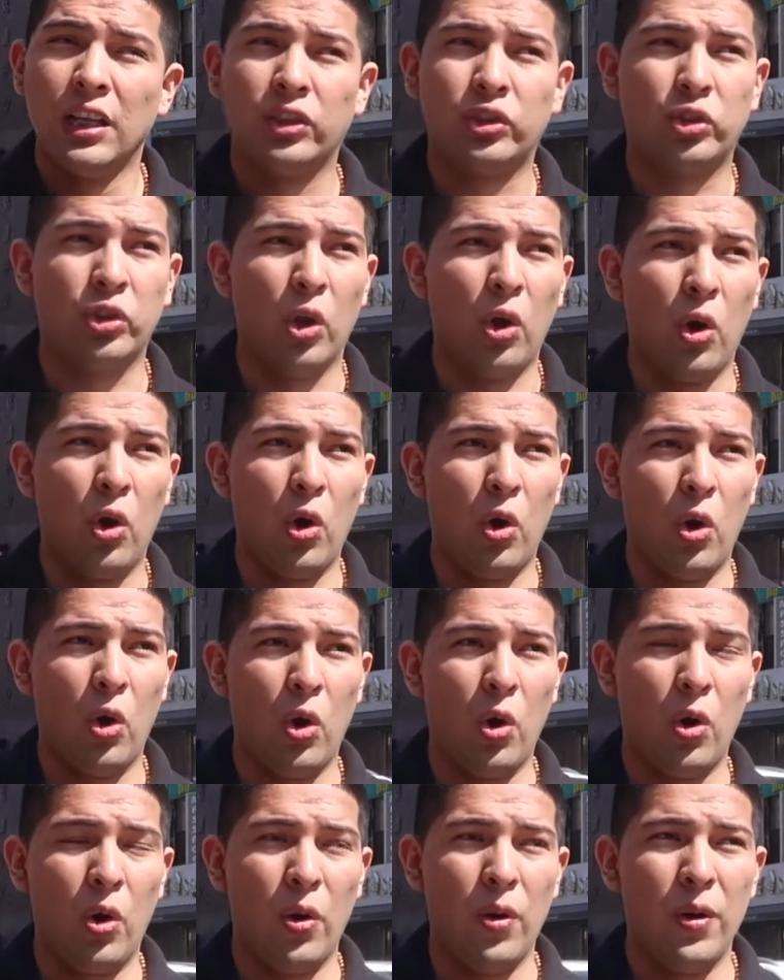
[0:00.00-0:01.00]

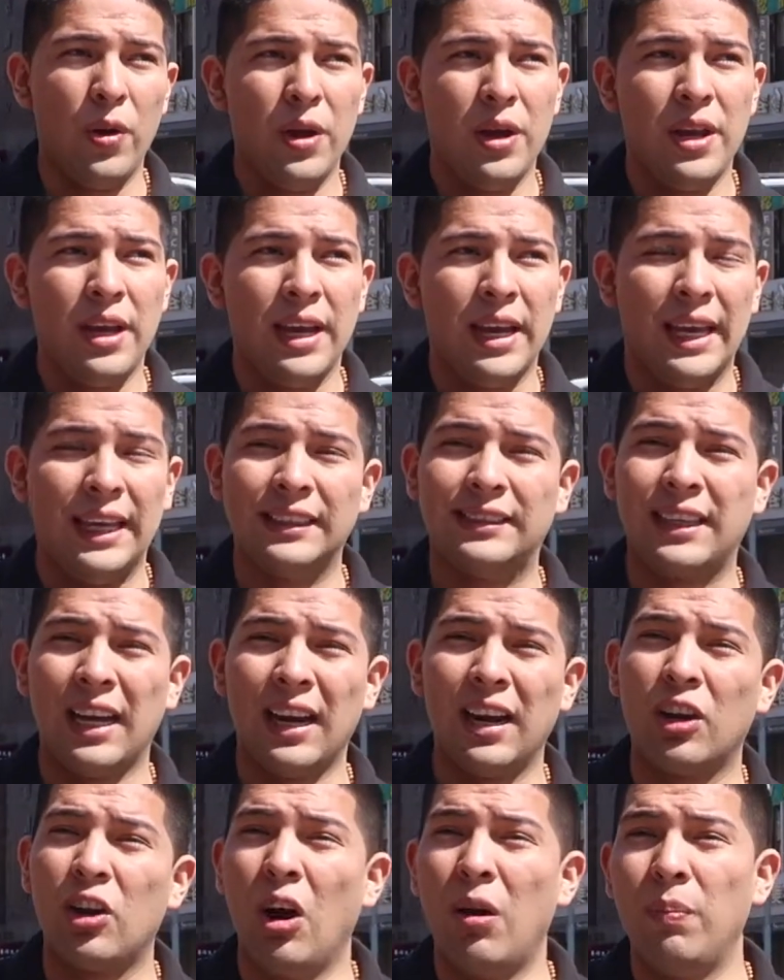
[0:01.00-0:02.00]
so it's
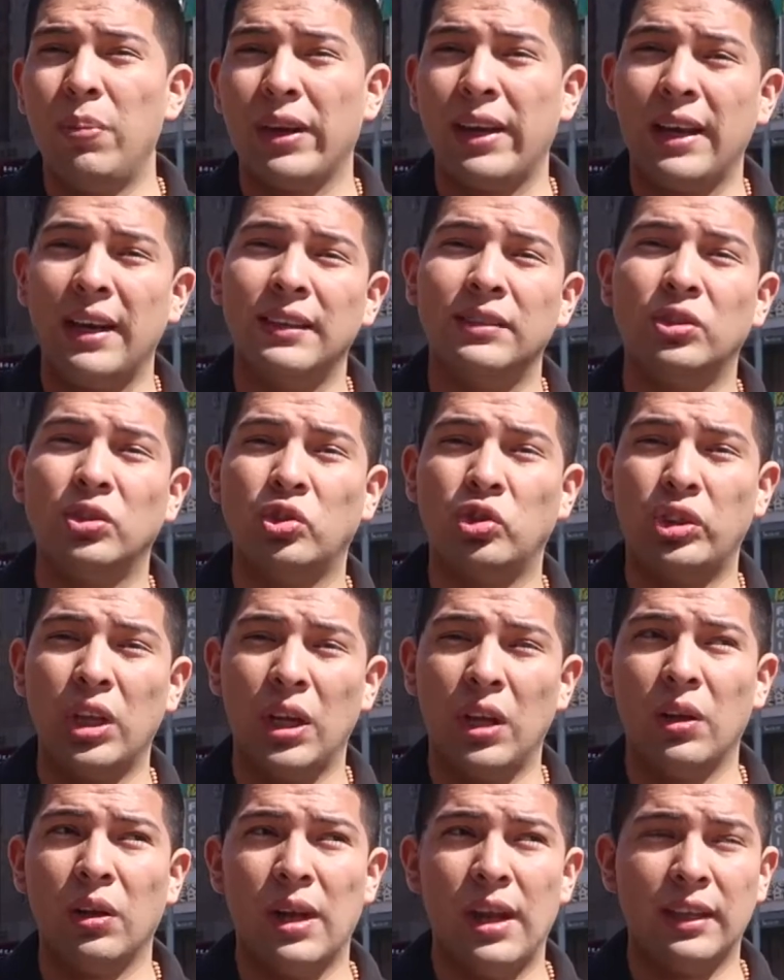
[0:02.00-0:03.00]
kind of complicated to
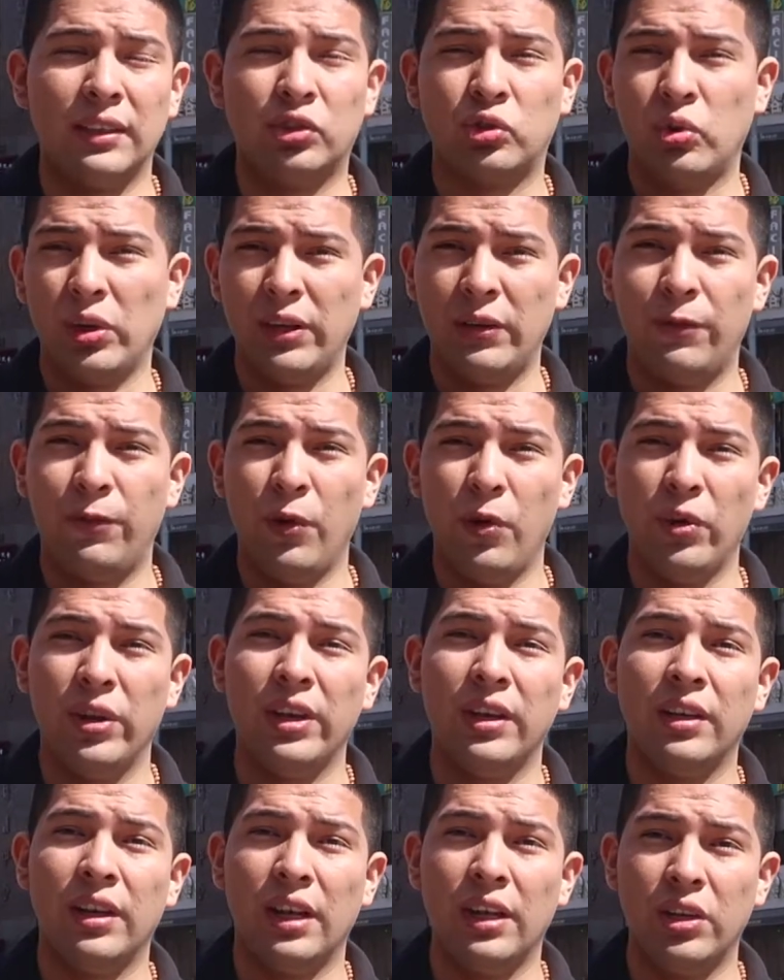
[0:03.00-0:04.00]
sell a street food
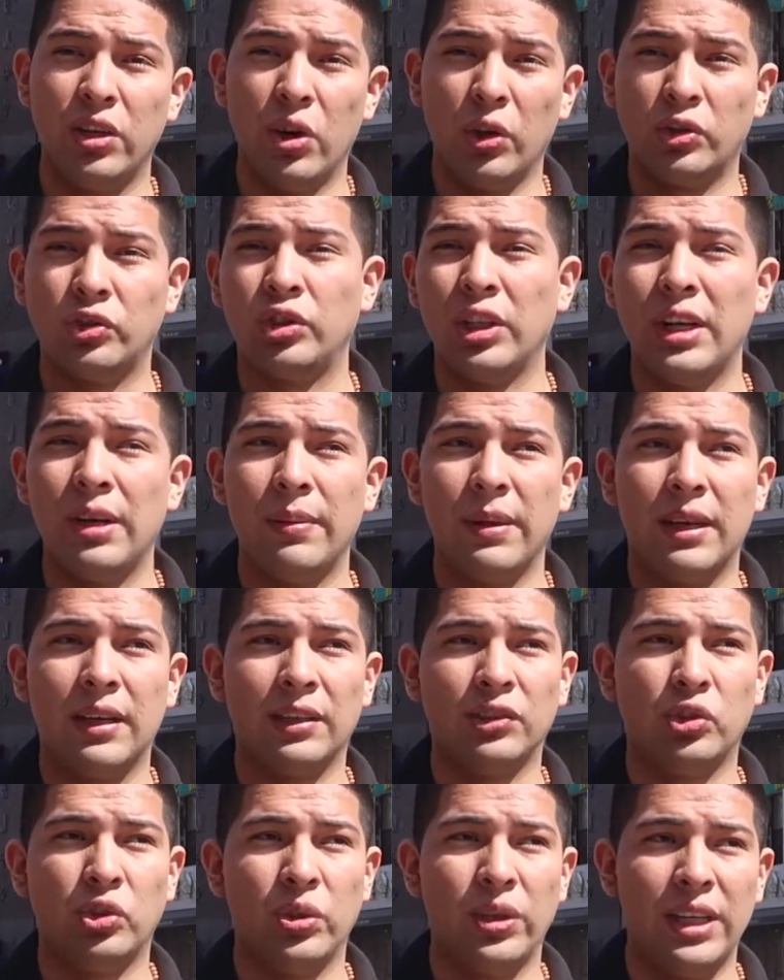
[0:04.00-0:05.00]
in New York City
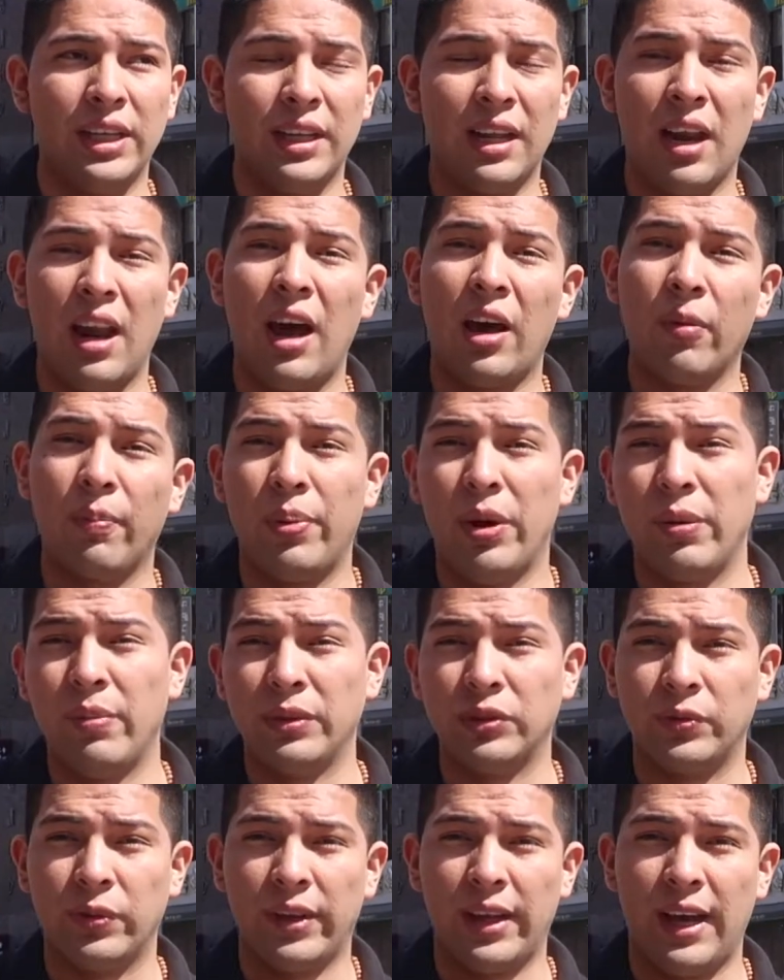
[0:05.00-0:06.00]
because you need a lot of
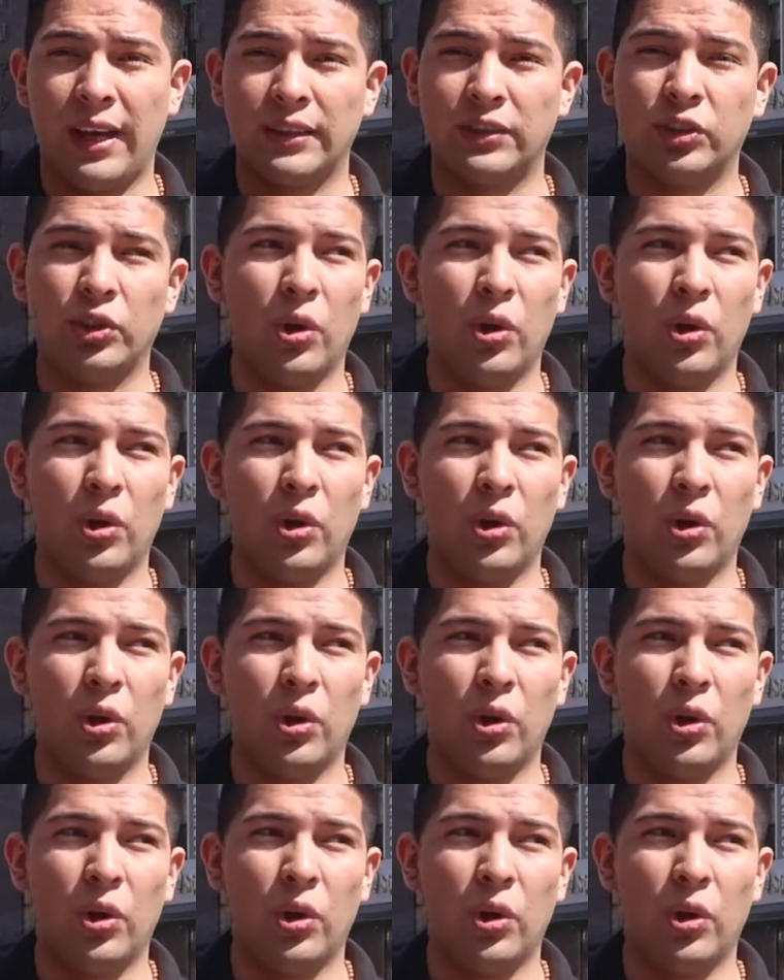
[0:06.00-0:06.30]
permits for that.